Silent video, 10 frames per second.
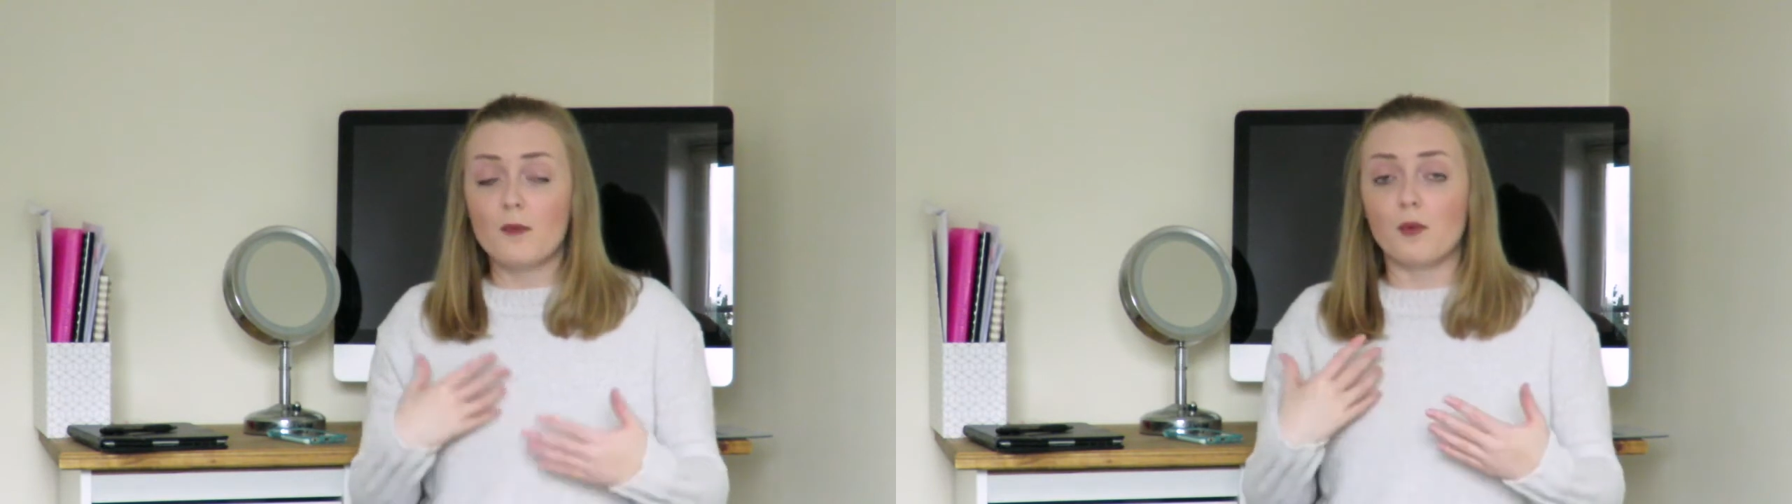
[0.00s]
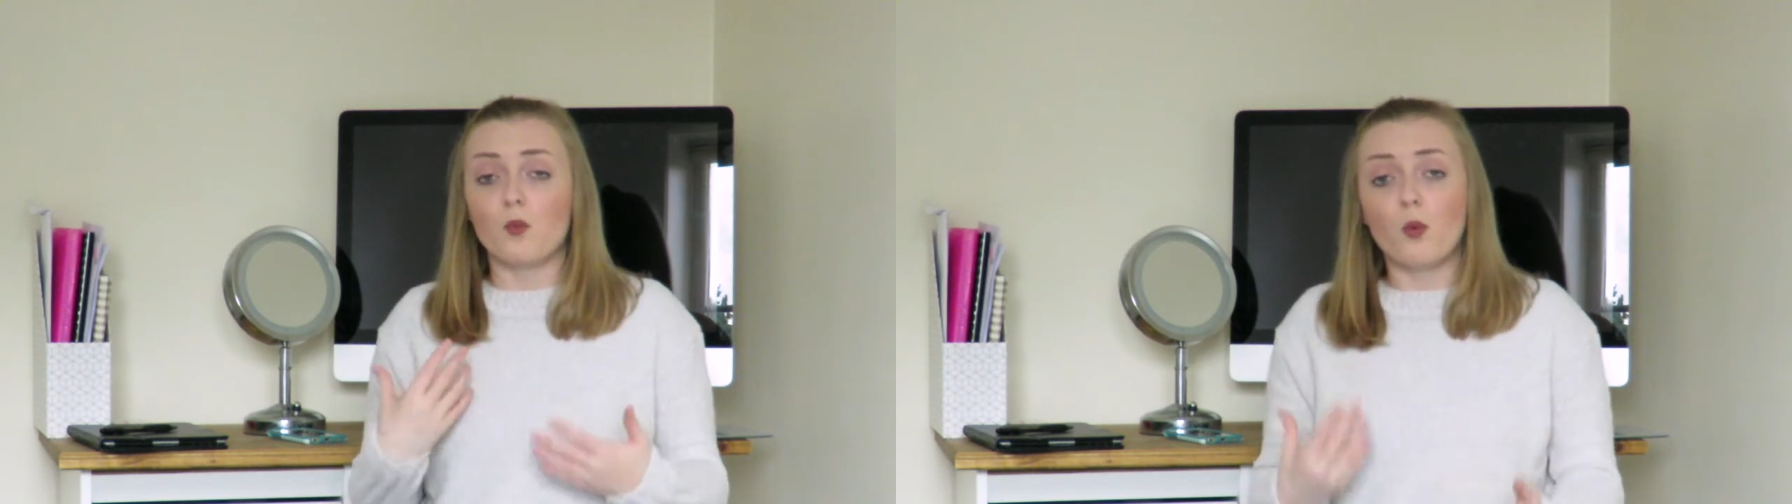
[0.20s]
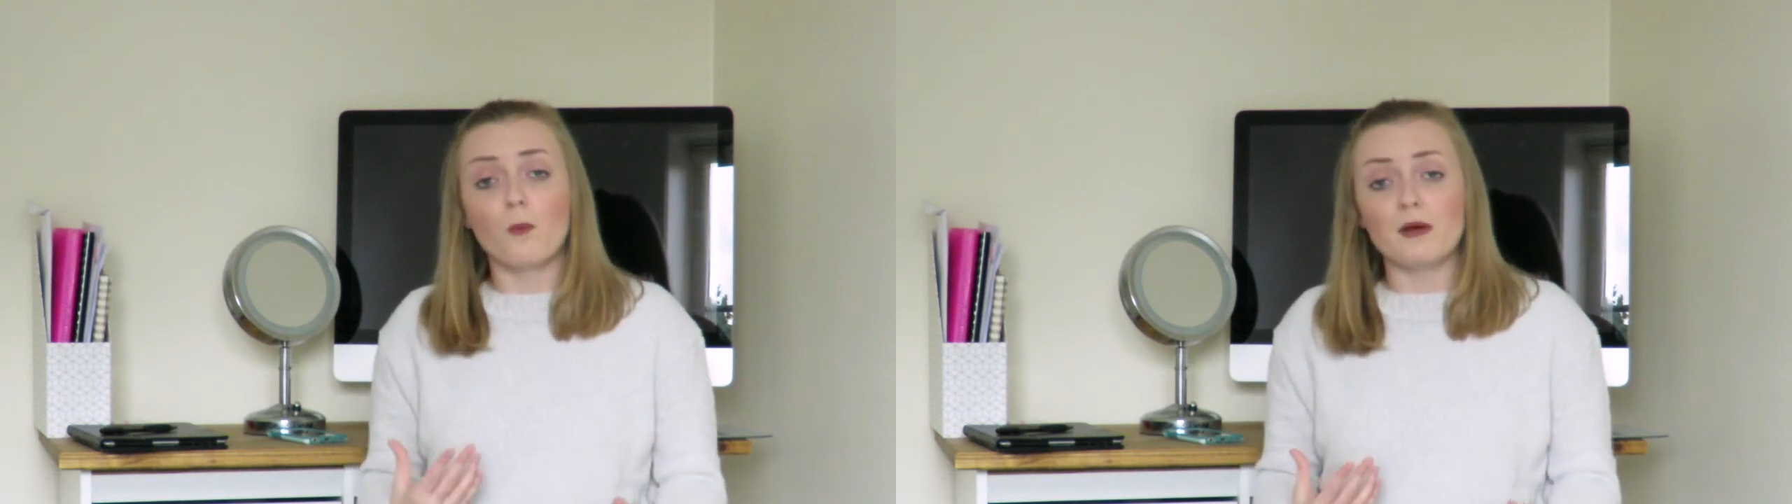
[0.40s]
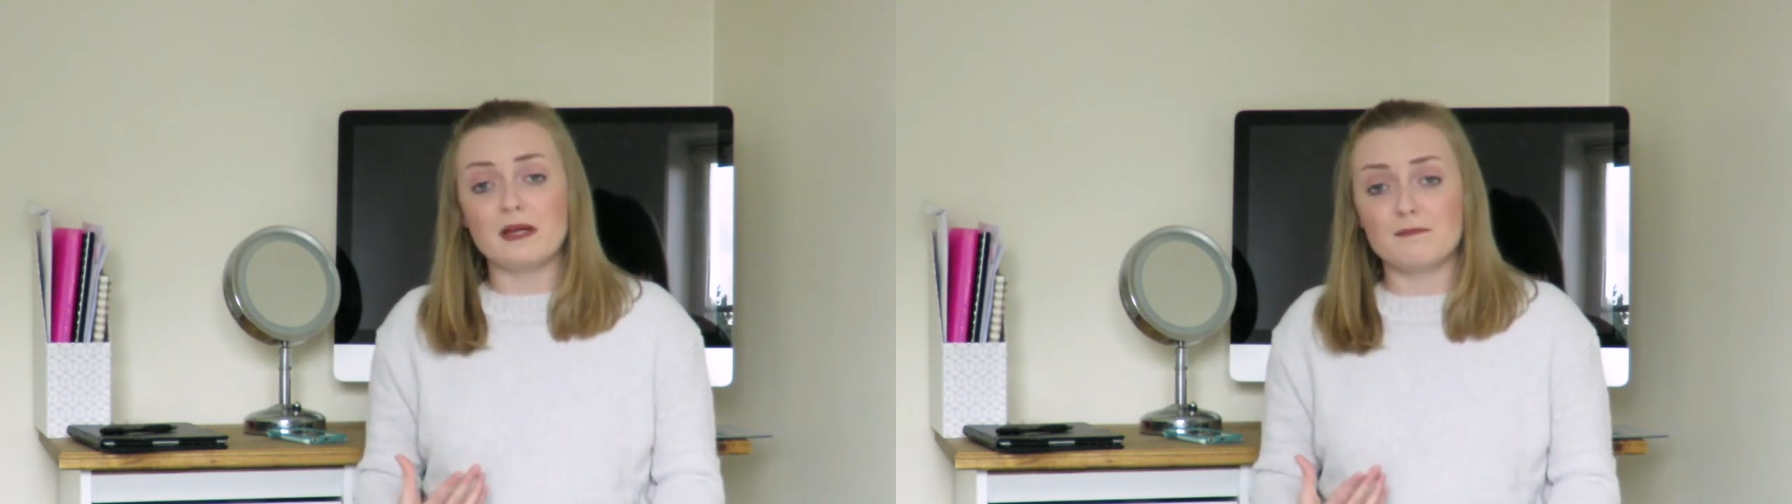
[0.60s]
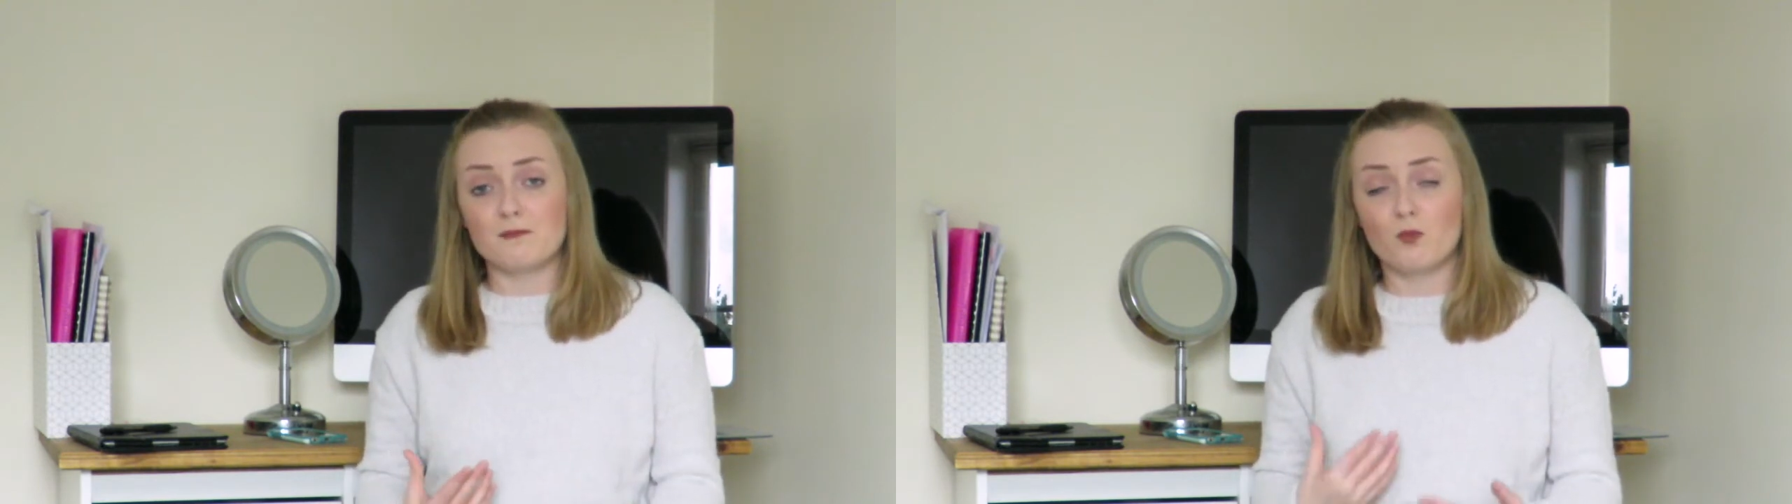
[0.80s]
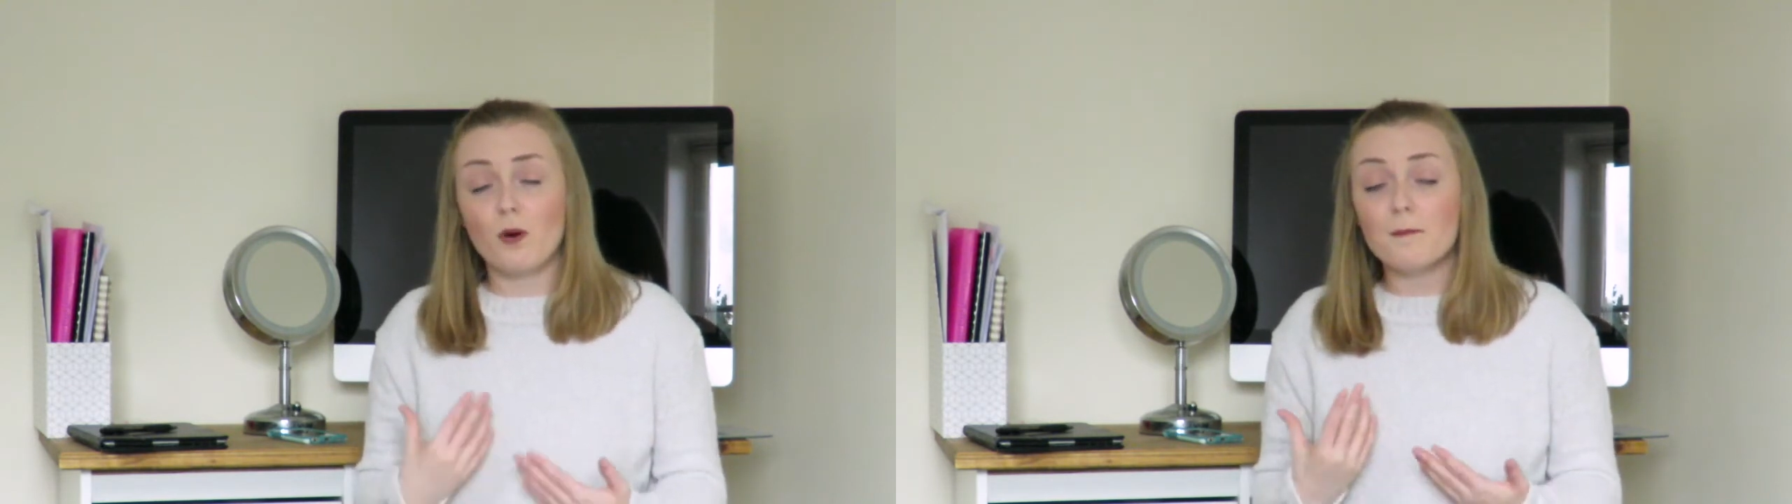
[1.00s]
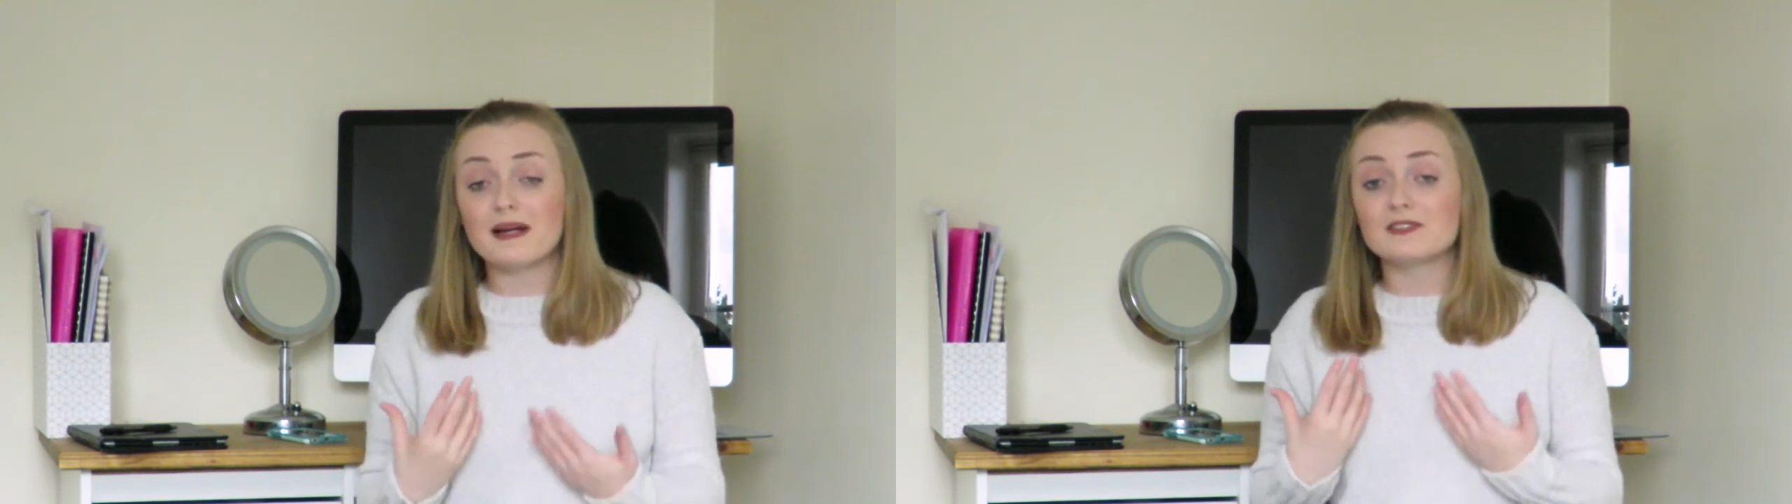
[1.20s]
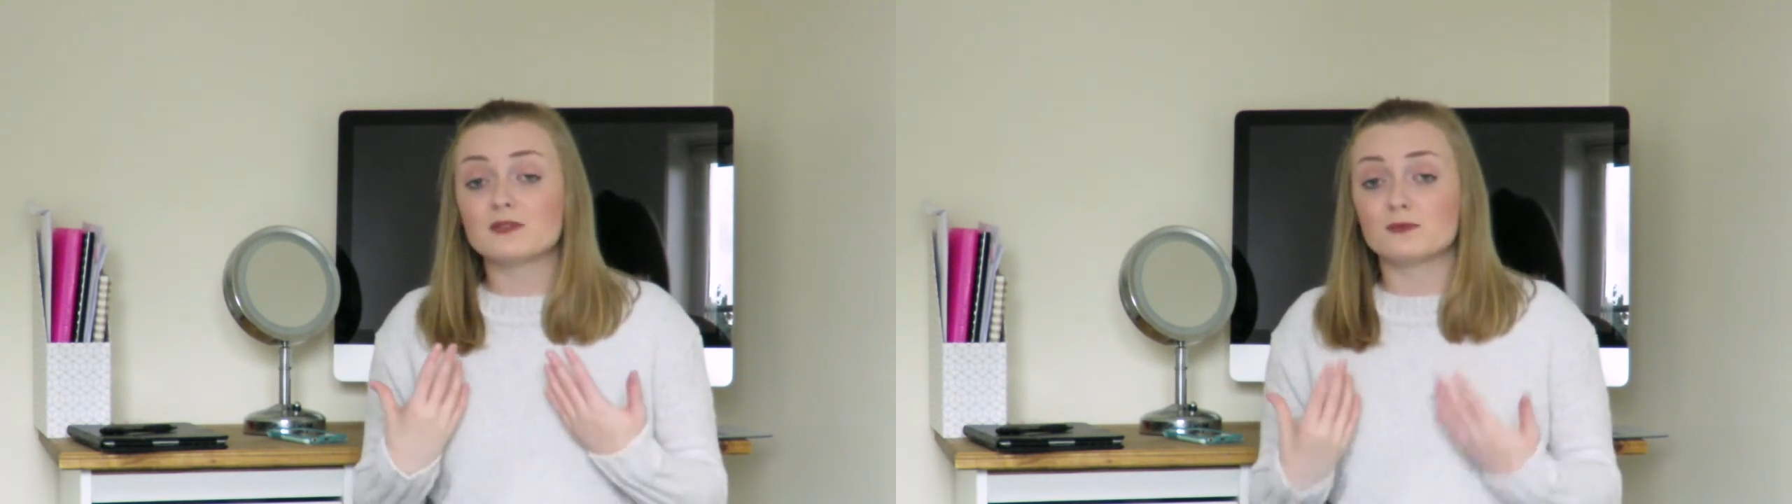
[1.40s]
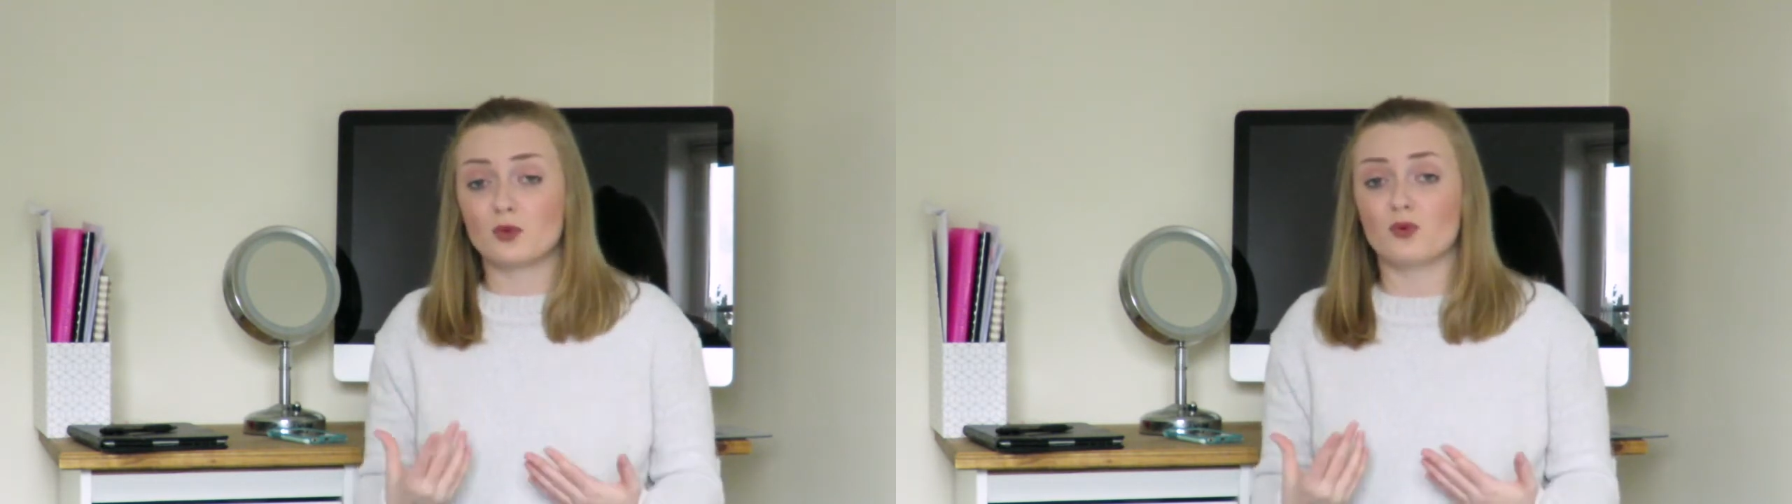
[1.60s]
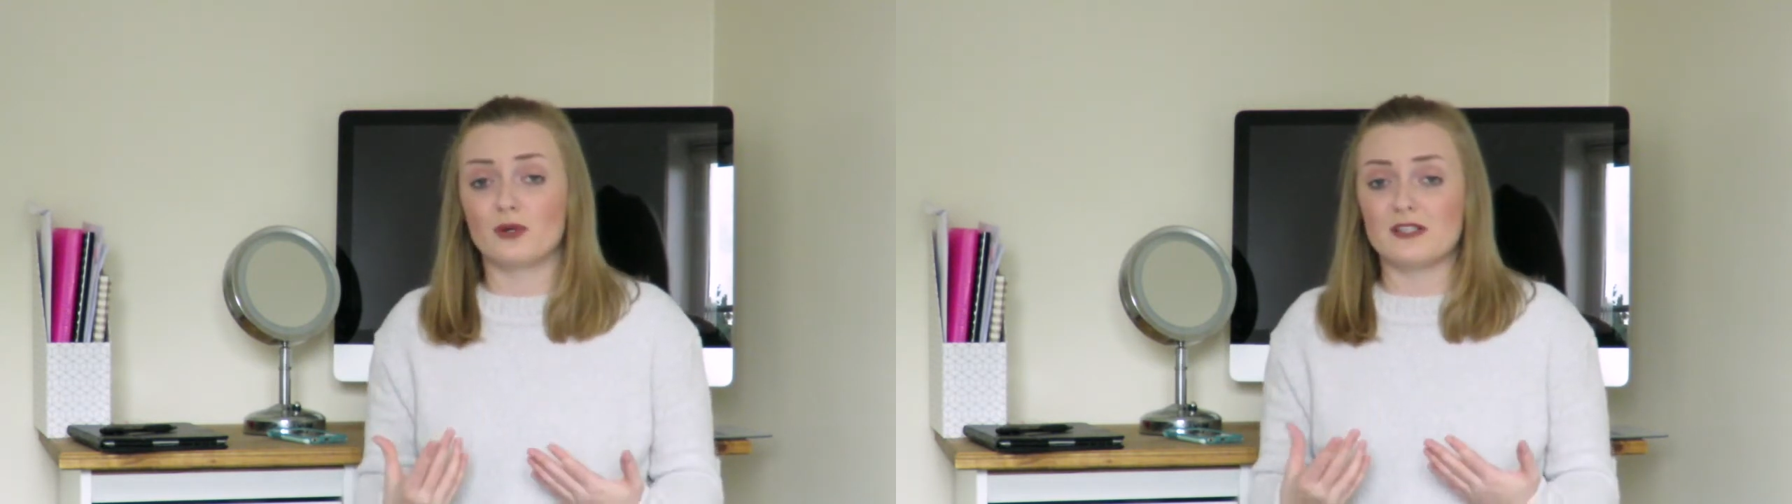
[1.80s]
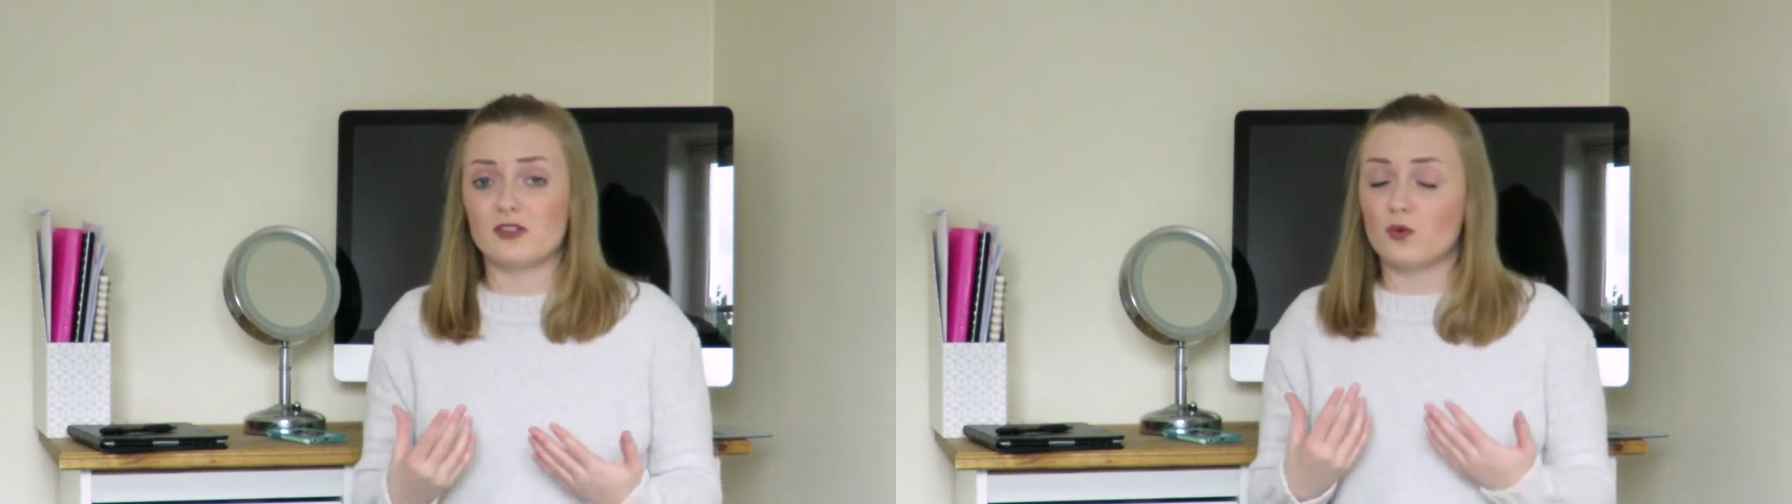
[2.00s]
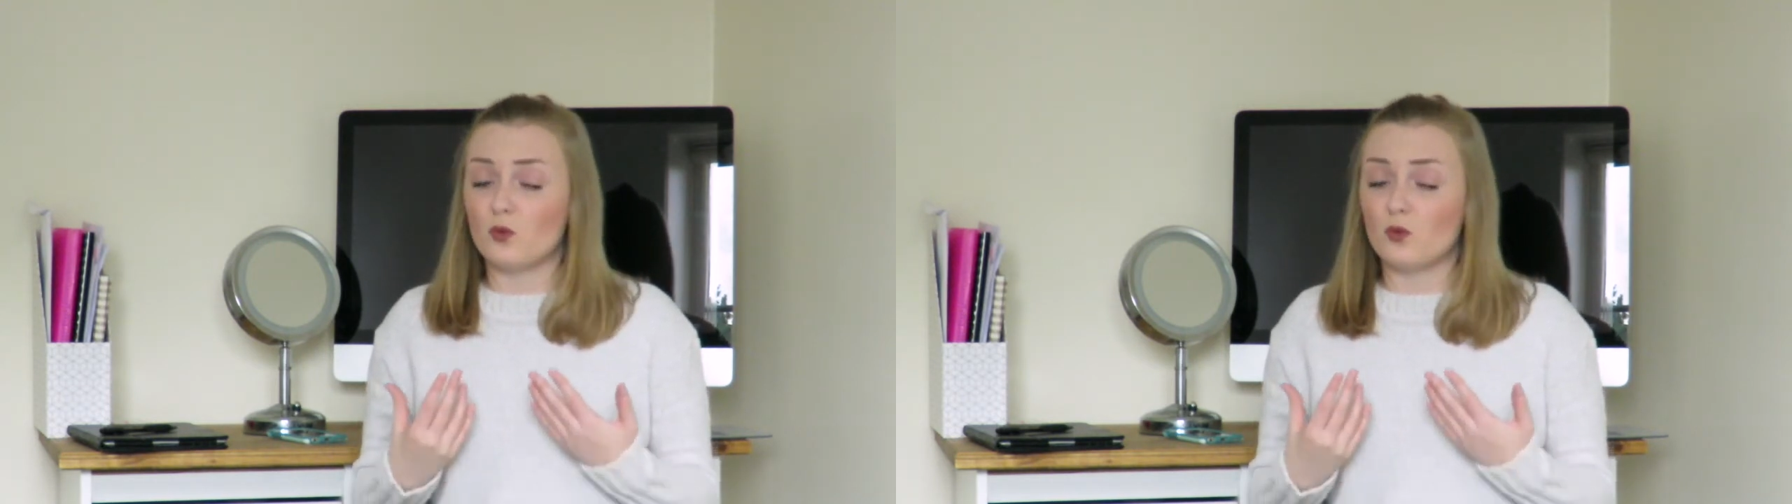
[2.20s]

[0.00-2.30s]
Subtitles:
but what matters more is that